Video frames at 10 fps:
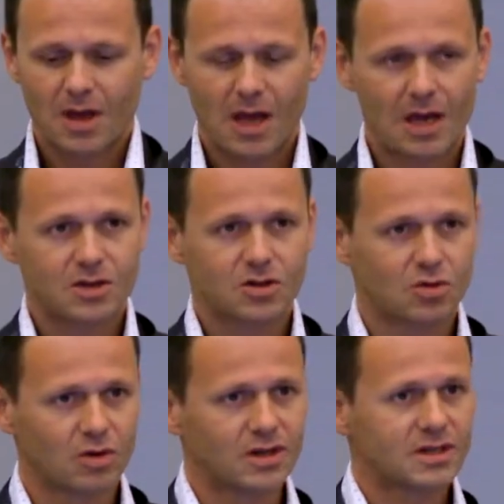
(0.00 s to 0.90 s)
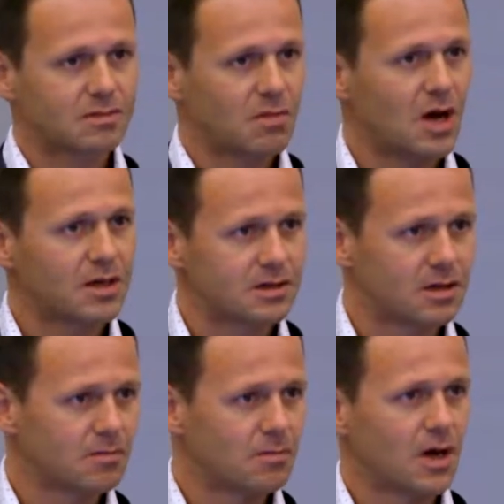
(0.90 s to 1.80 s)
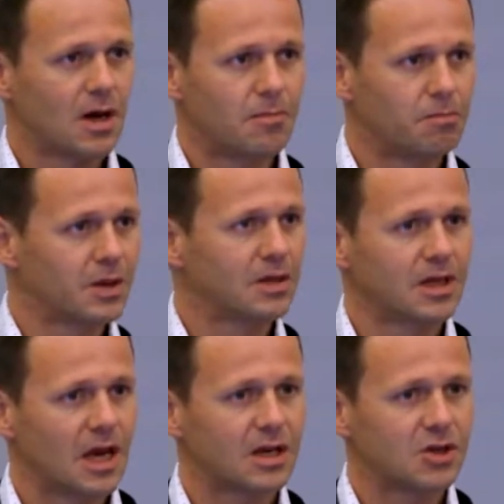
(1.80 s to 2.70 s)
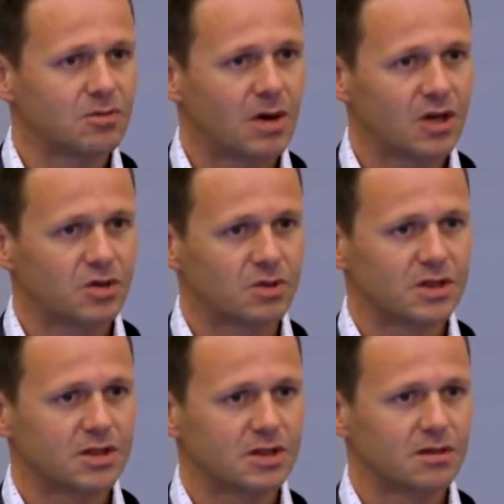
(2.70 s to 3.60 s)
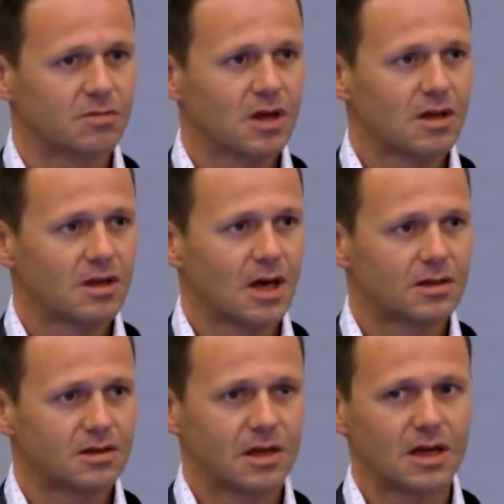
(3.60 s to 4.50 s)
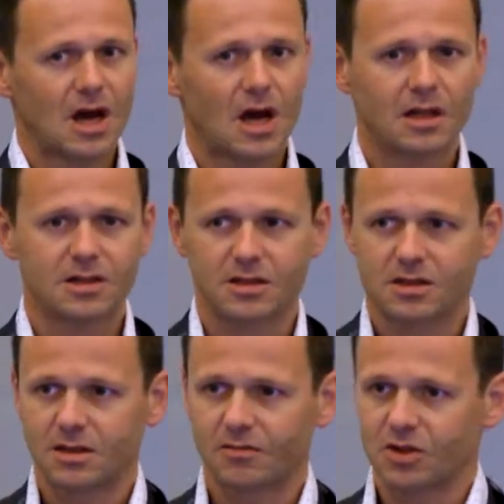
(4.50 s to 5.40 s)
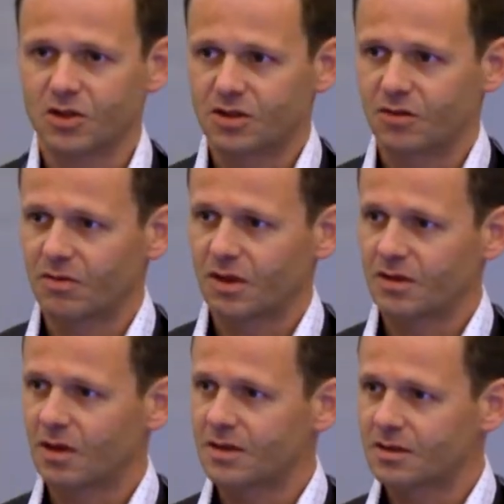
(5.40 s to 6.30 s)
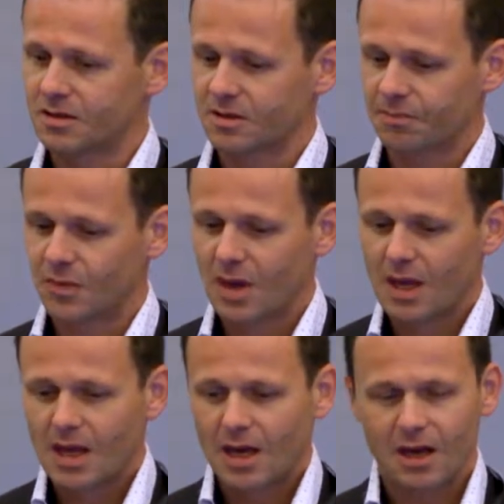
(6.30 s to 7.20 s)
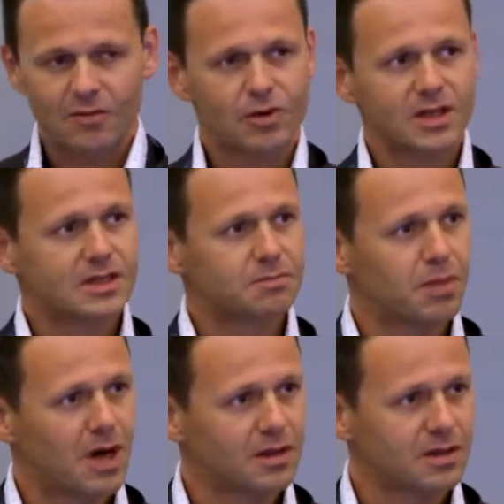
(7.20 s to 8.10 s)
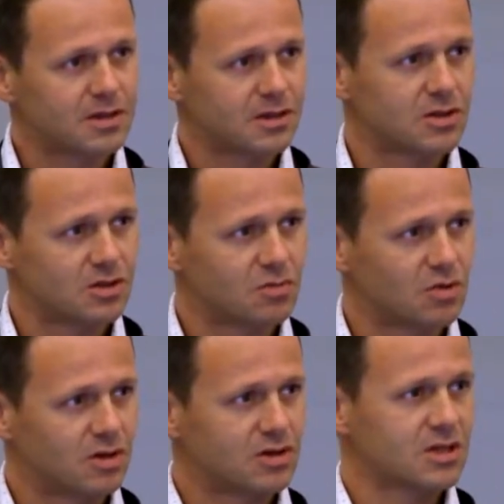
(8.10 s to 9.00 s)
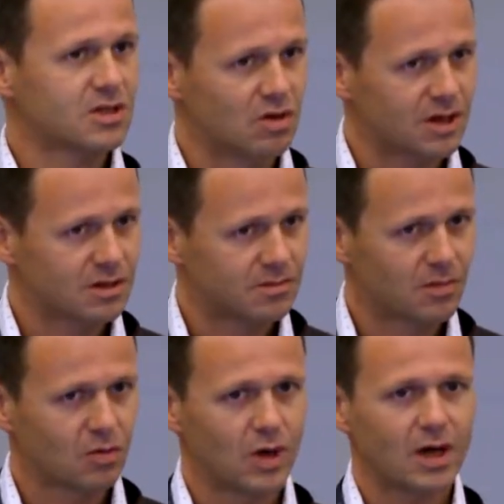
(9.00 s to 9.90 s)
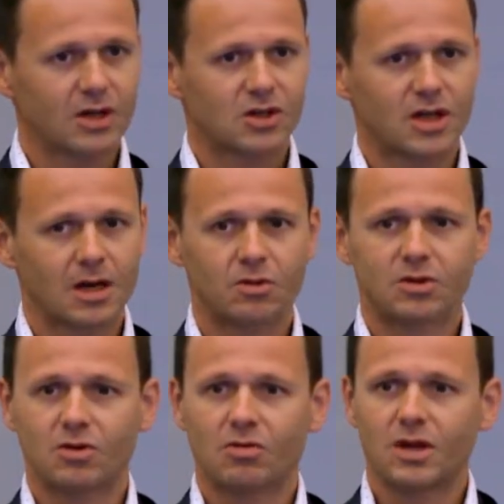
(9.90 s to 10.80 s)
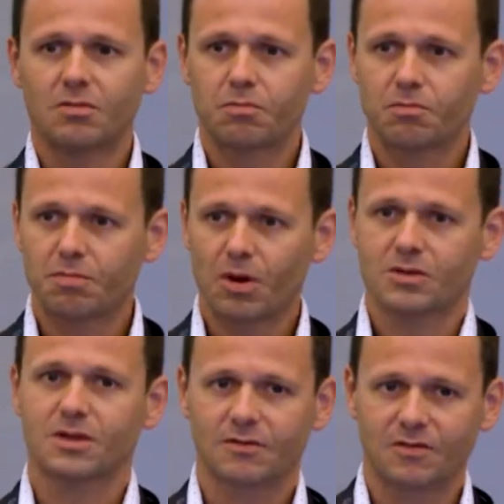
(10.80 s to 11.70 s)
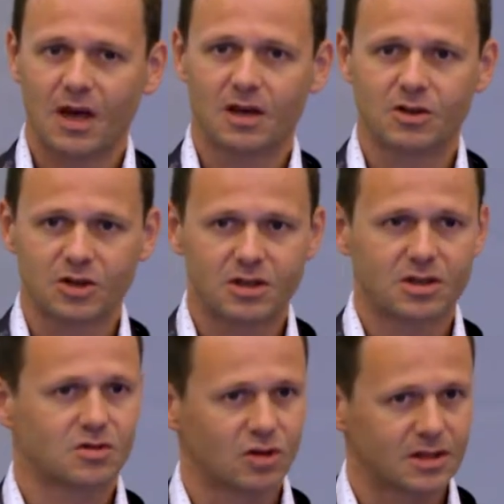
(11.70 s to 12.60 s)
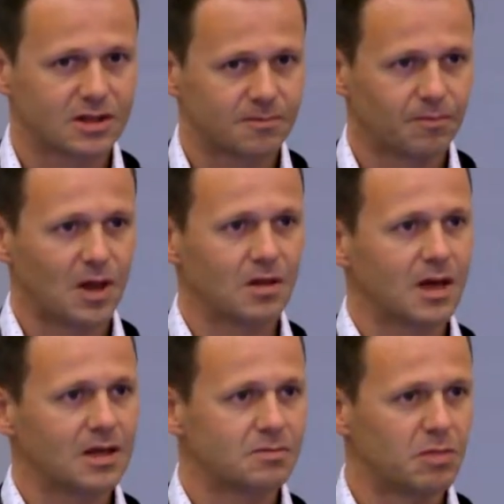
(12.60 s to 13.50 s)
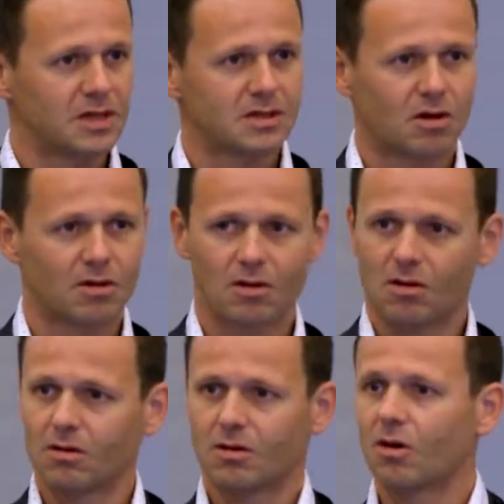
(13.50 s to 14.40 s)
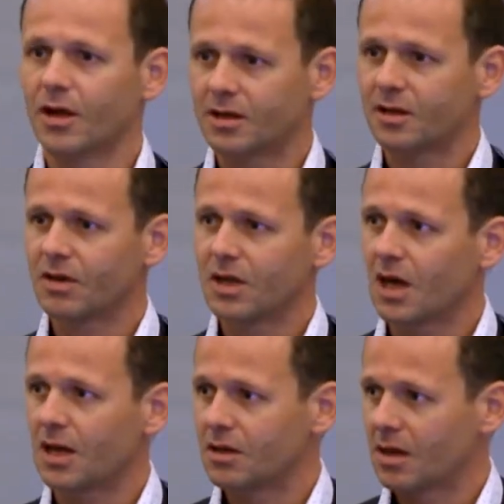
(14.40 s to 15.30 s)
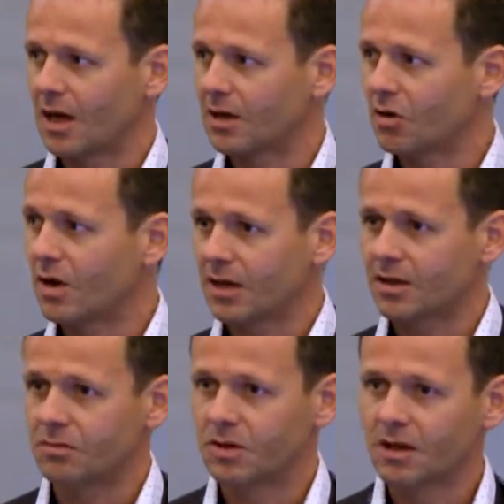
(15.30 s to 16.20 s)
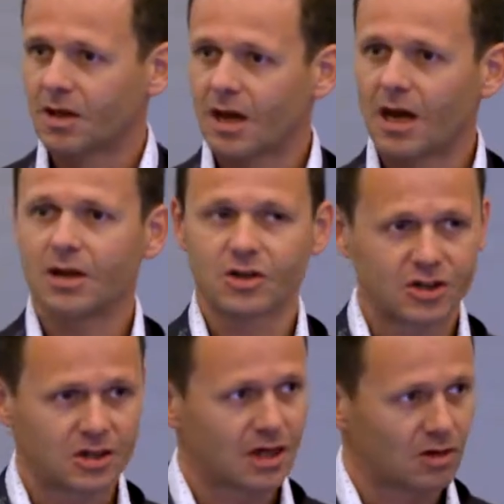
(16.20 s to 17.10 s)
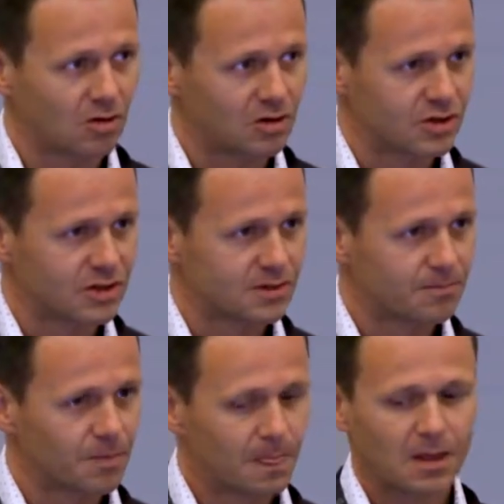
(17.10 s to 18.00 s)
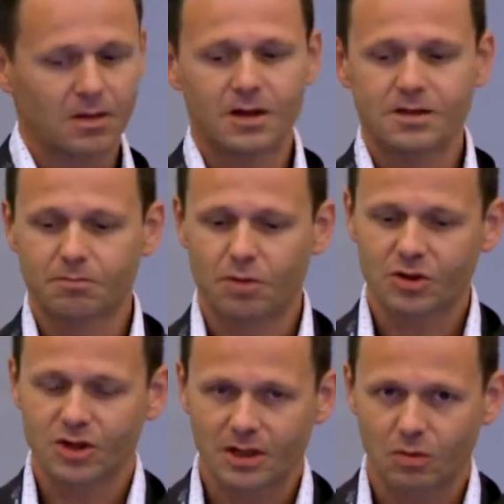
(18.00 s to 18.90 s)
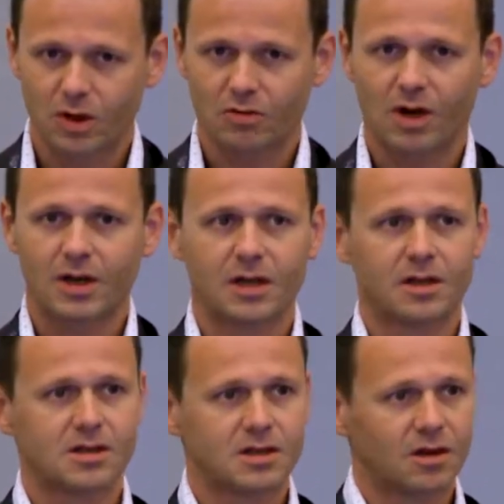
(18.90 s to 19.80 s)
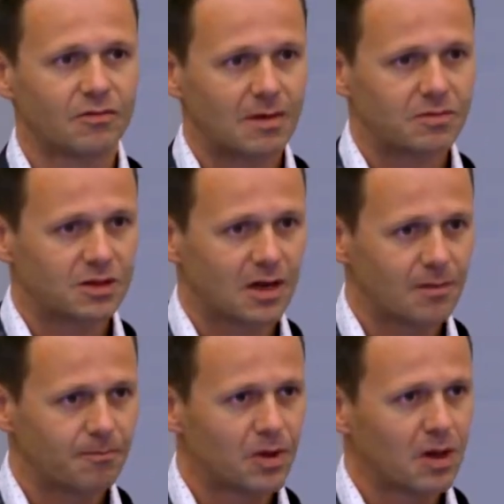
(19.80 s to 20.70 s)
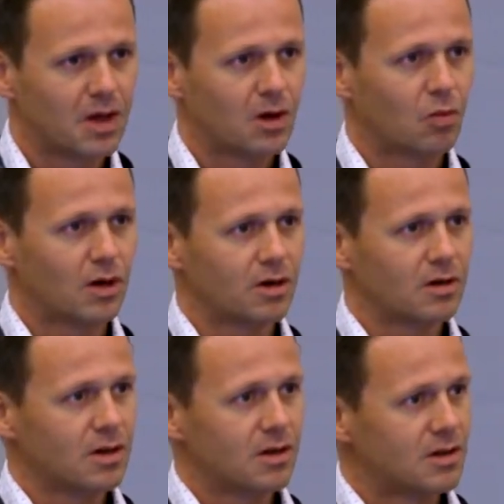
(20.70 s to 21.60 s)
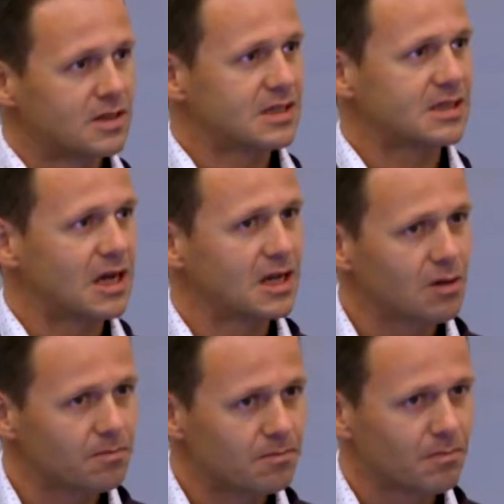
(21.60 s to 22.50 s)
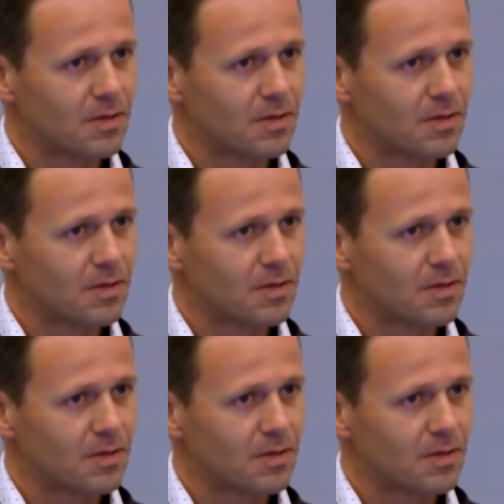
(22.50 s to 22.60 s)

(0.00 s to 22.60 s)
and to a smart building energy management system that enhances the efficiency of the entire system. If we expand this system to the district, we are actually able to create positive energy districts. And that is based on connectivity and connected energy technologies. There is a project we are running in the city of Amsterdam where the stadium